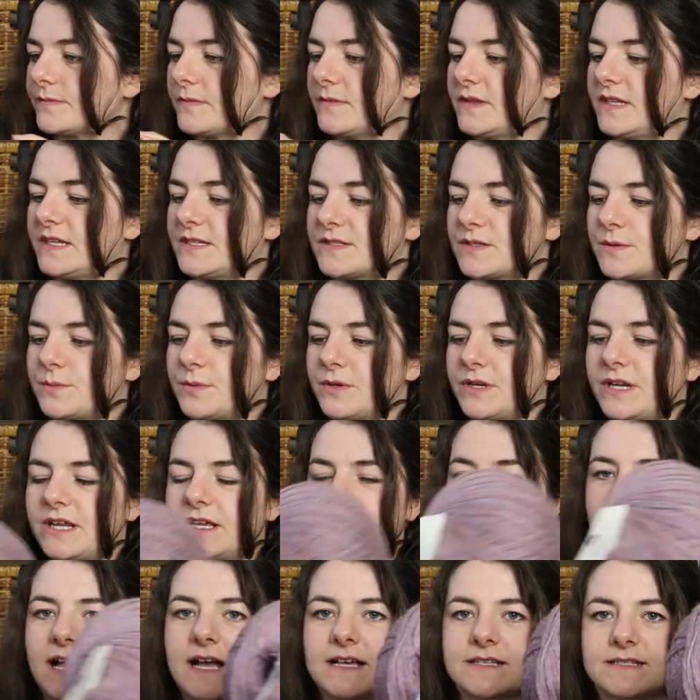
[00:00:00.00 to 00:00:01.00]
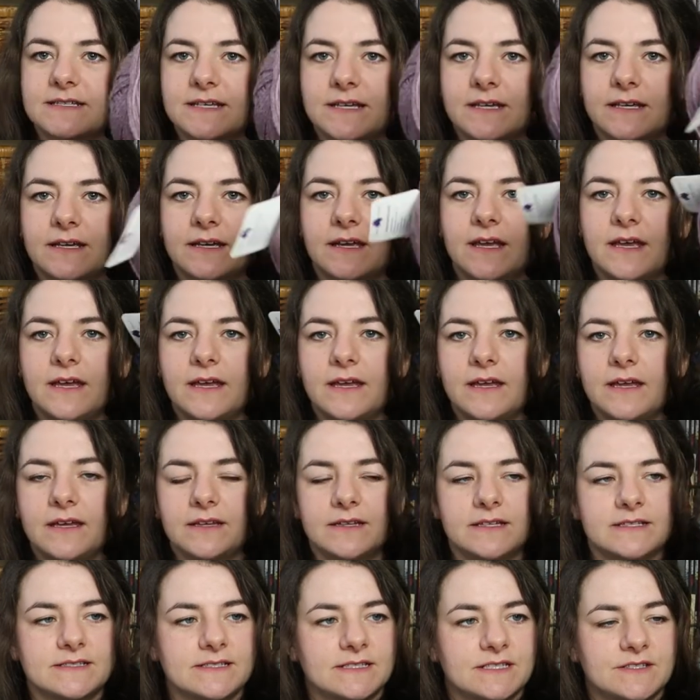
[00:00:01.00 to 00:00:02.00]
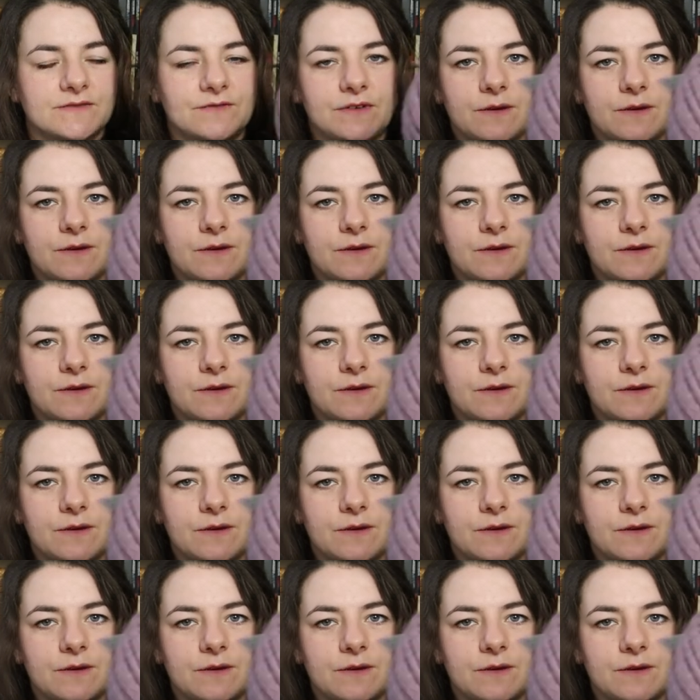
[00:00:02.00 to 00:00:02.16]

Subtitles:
These are pretty classic. This is